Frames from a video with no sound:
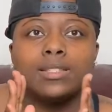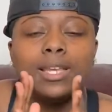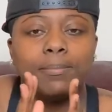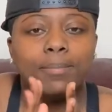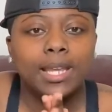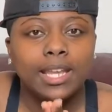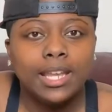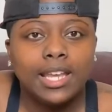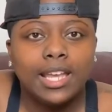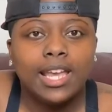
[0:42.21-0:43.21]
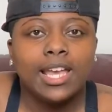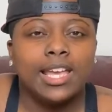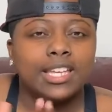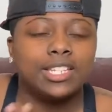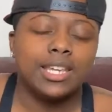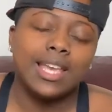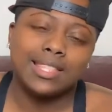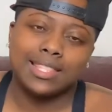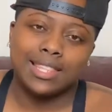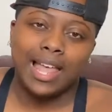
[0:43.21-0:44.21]
to me, it
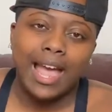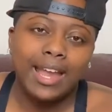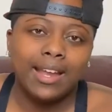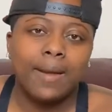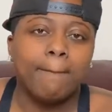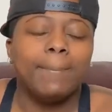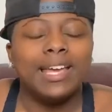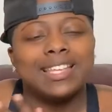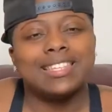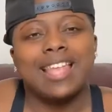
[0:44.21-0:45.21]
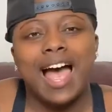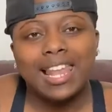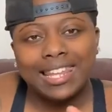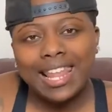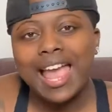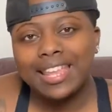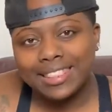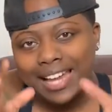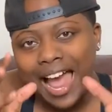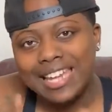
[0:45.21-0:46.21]
sheds light, but it's not light
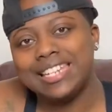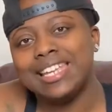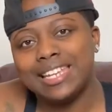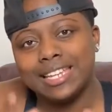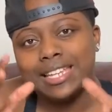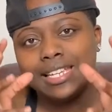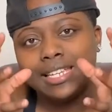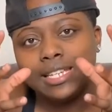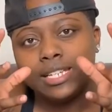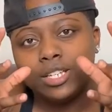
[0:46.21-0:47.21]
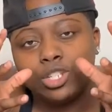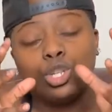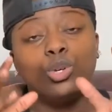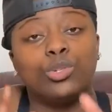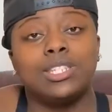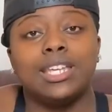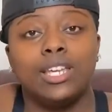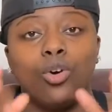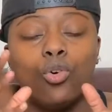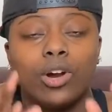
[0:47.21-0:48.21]
that I needed to
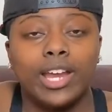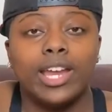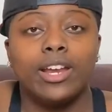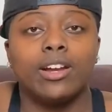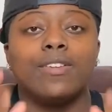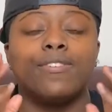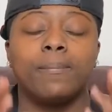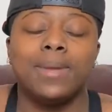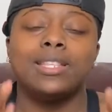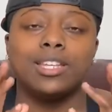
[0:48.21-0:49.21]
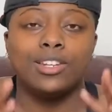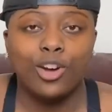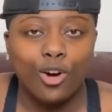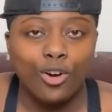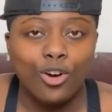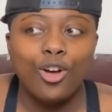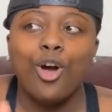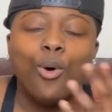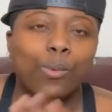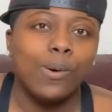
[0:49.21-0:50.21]
see or hear for me to know
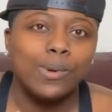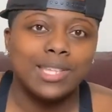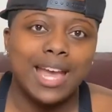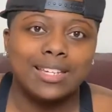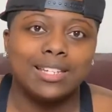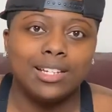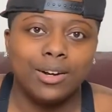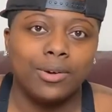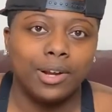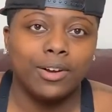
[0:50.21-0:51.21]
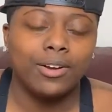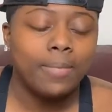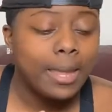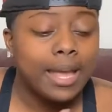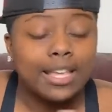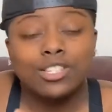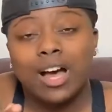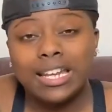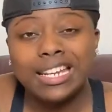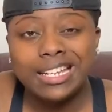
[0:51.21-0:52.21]
what was actually going on. And so
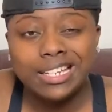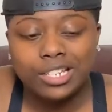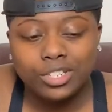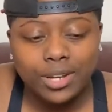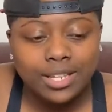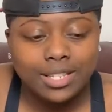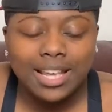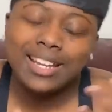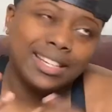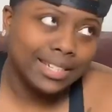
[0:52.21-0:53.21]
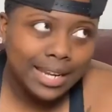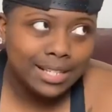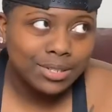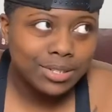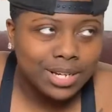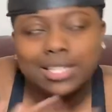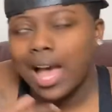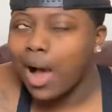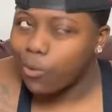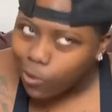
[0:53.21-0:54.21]
I needed to address it. I didn't need to address it,
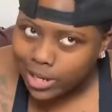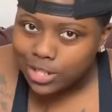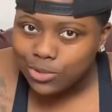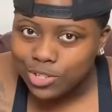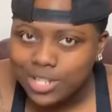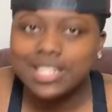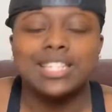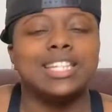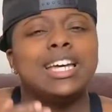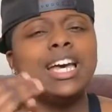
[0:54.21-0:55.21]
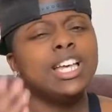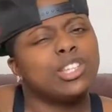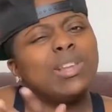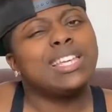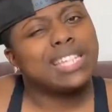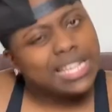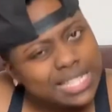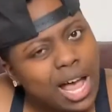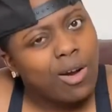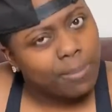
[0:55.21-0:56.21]
I wanted to address it. So let's
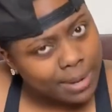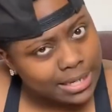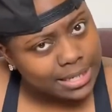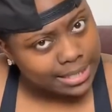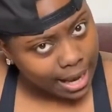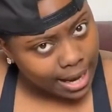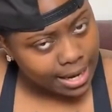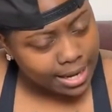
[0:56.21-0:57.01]
talk about that thing.